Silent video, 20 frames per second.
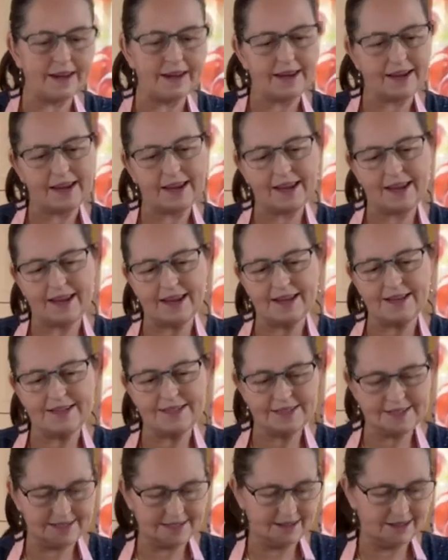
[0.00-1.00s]
And
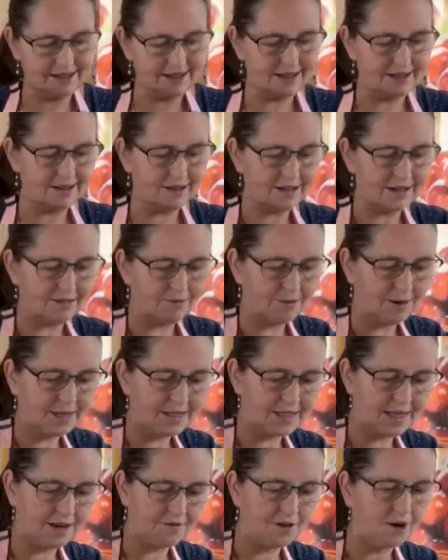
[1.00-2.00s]
once
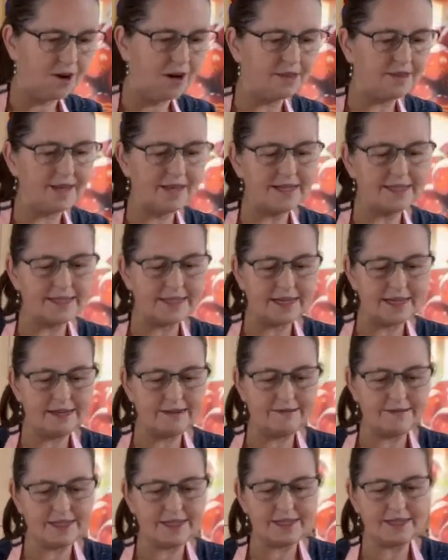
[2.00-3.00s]
I've got these
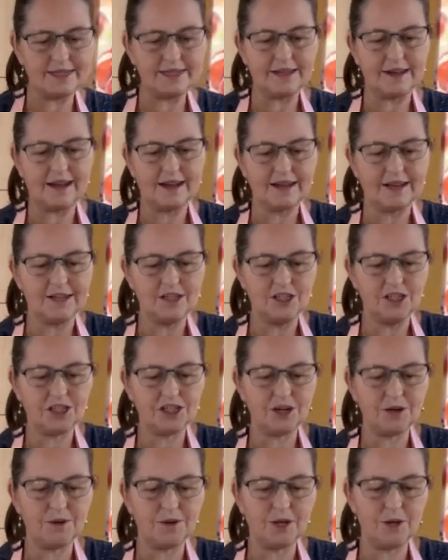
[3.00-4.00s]
out, I can
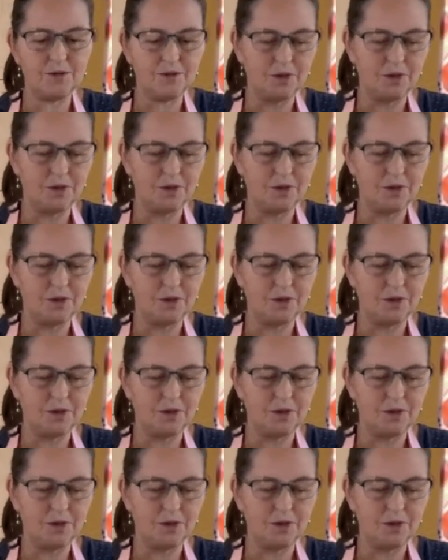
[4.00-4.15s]
show you the